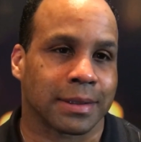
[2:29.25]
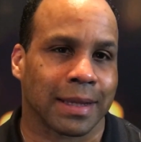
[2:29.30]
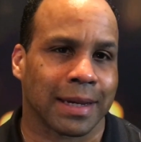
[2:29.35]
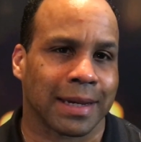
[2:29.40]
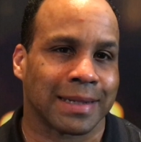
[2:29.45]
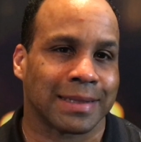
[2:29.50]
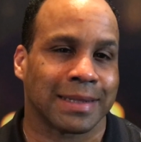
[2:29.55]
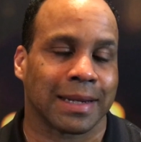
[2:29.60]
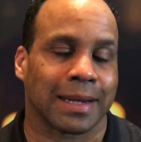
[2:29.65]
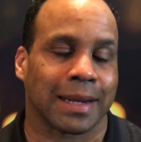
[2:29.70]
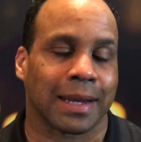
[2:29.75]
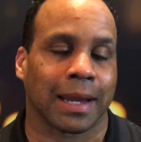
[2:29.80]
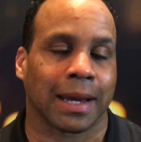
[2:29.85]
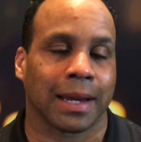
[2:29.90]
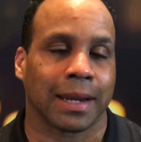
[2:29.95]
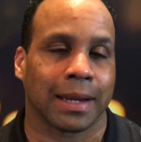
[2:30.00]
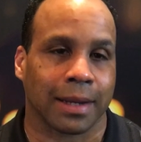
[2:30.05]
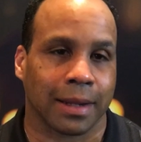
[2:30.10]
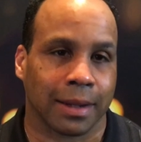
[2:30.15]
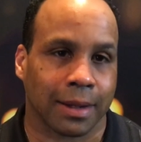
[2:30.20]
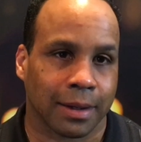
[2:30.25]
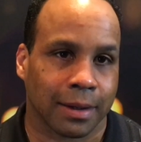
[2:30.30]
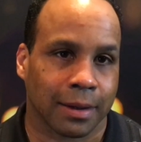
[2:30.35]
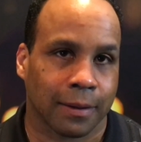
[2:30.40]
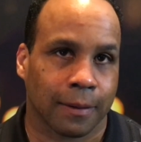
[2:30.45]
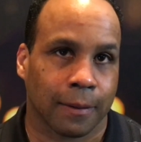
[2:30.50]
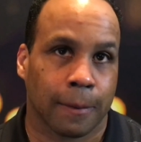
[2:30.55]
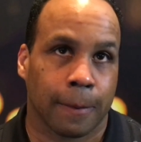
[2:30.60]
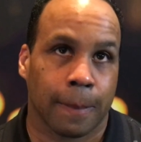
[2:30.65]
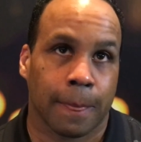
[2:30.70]
1890,
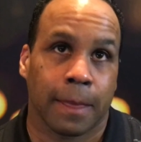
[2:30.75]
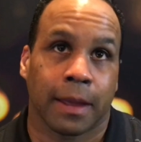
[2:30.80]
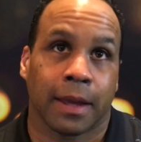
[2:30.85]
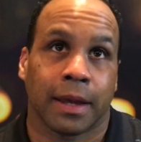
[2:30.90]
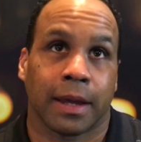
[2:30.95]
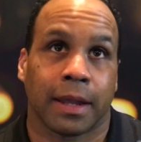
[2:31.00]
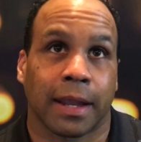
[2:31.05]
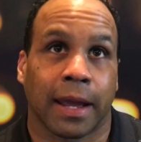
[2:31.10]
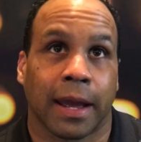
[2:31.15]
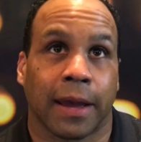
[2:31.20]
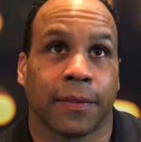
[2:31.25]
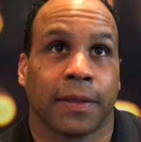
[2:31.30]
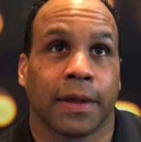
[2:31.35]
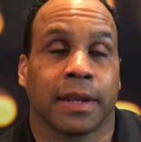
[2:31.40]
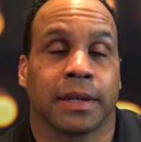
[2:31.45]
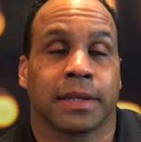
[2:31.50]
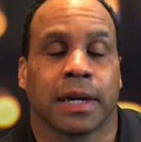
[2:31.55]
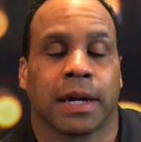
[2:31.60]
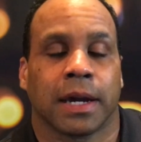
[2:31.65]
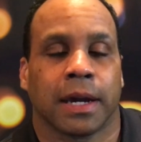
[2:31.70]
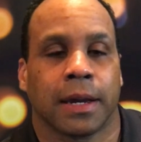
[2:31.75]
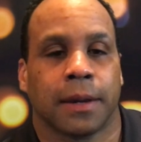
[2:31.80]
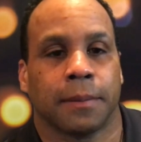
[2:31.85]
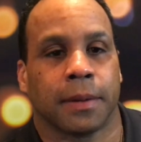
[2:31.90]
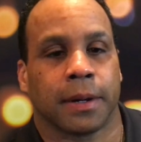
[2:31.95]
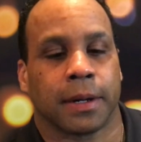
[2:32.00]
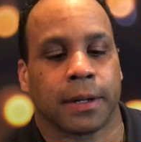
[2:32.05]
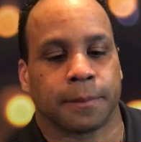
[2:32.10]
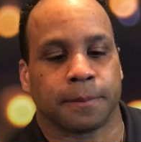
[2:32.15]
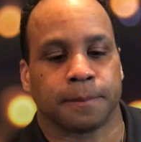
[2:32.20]
and at that time,
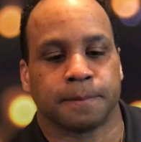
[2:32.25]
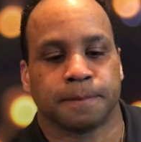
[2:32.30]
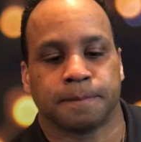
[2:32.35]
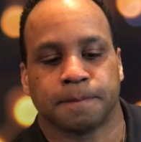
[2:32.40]
um,